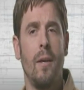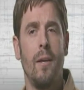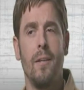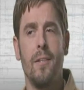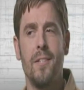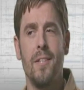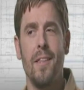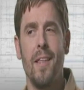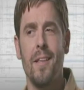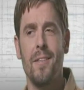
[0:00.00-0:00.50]
You
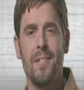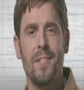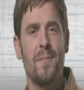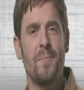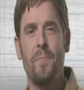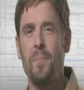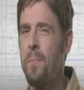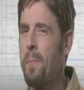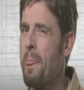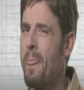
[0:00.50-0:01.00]
see, that's,
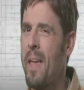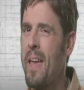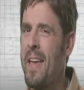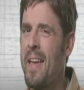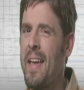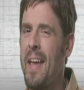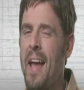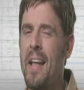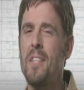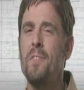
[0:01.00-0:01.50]

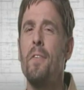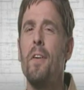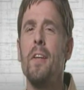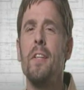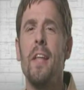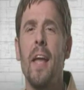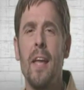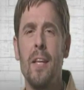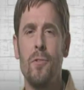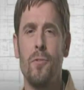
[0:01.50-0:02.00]
that's a very
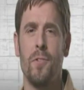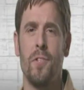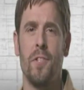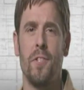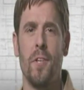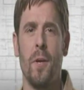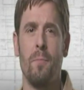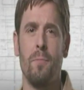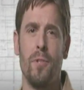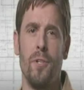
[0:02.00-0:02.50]
dangerous
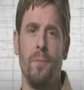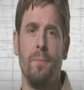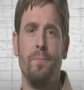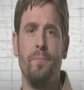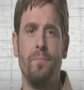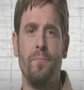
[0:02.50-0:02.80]
assumption.